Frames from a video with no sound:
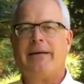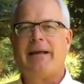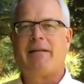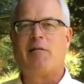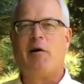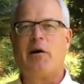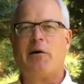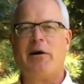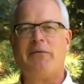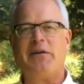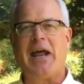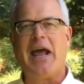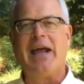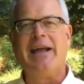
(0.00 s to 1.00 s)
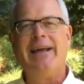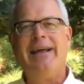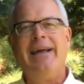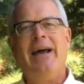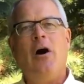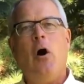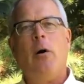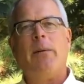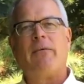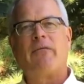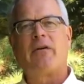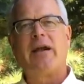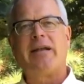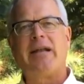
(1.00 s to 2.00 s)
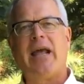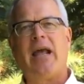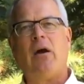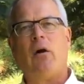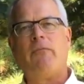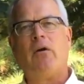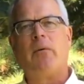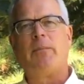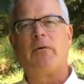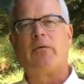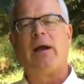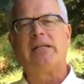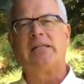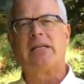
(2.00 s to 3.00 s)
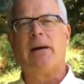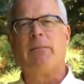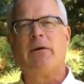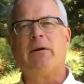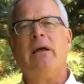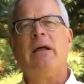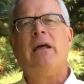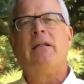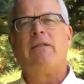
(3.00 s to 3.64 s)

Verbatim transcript: Gets longer every day. Hope you have a great day. Hope you have a great summer.